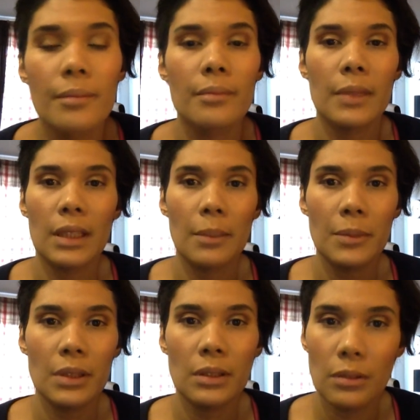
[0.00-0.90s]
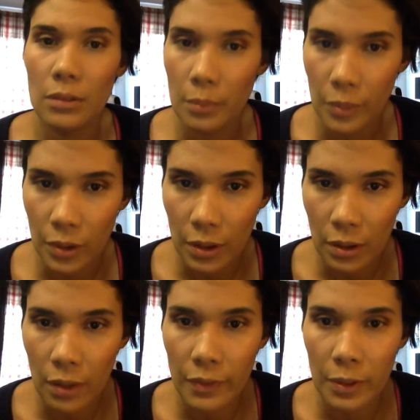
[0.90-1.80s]
but I'm just so more
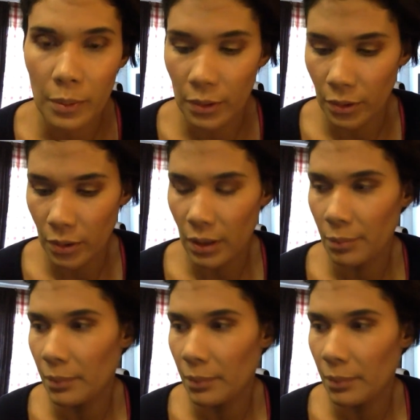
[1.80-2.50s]
comfortable using